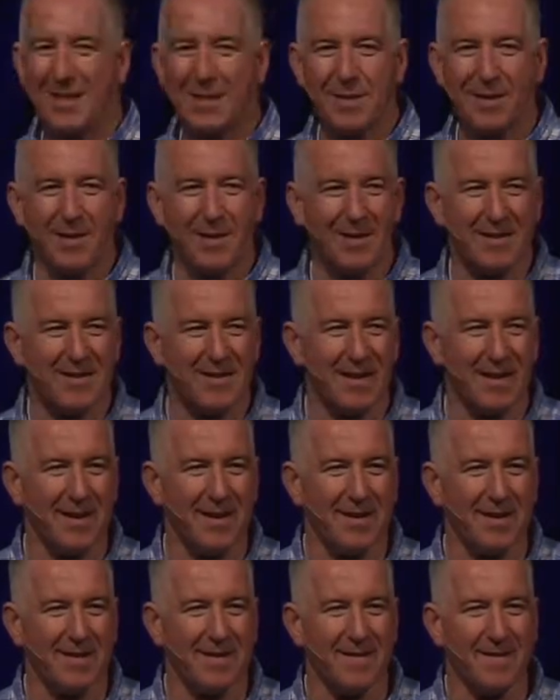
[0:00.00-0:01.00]
There it is
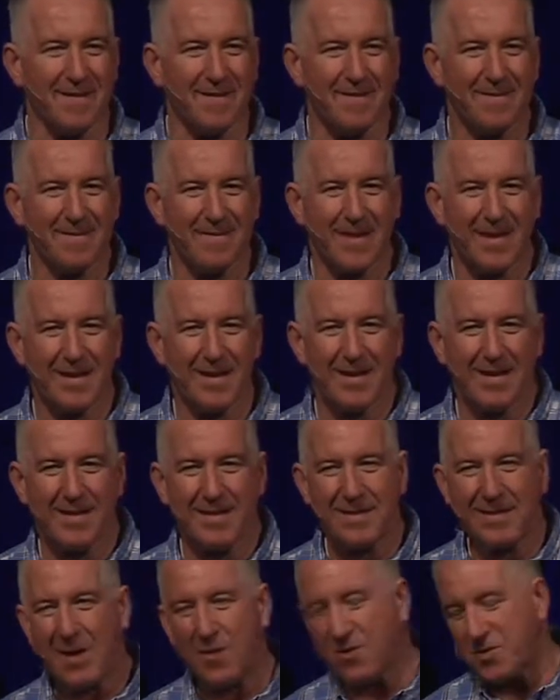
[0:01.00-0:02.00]
again.
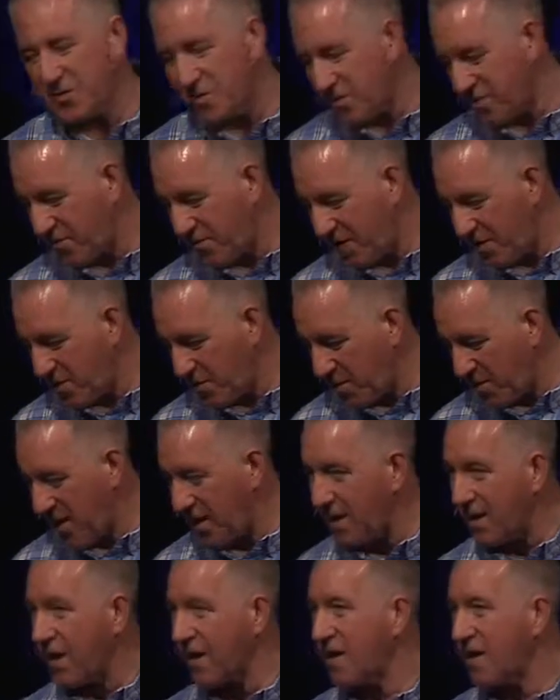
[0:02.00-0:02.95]
That which was from the beginning.